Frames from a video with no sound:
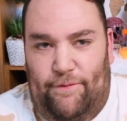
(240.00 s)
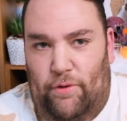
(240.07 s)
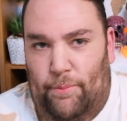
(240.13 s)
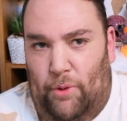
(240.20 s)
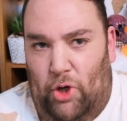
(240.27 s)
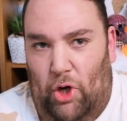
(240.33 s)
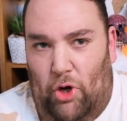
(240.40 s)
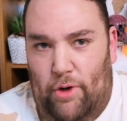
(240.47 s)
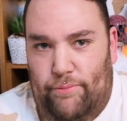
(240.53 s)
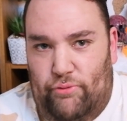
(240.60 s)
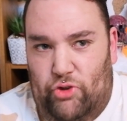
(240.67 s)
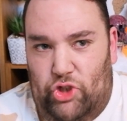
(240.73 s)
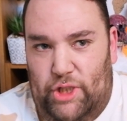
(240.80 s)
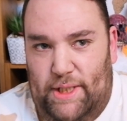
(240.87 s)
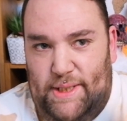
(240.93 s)
it for my eye
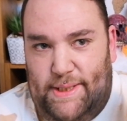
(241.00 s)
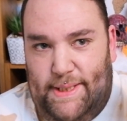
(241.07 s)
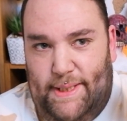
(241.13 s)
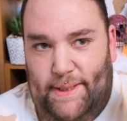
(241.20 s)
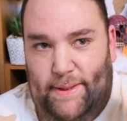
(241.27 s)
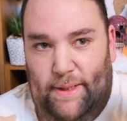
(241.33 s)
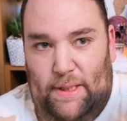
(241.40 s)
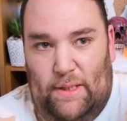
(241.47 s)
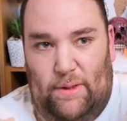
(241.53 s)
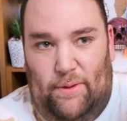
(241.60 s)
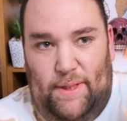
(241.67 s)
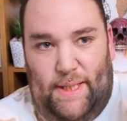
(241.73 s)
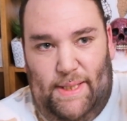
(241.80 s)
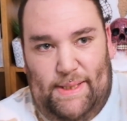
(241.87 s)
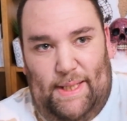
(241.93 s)
brushes.
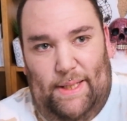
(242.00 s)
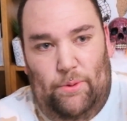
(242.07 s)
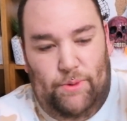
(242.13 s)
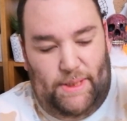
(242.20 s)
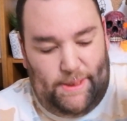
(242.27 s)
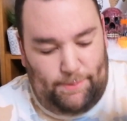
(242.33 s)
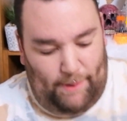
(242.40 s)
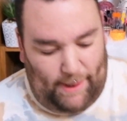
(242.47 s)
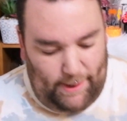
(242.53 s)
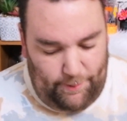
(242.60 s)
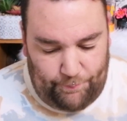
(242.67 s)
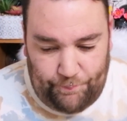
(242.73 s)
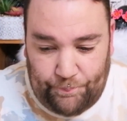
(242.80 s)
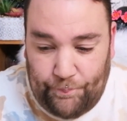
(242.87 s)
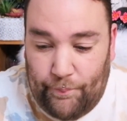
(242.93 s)
Like, as a little display.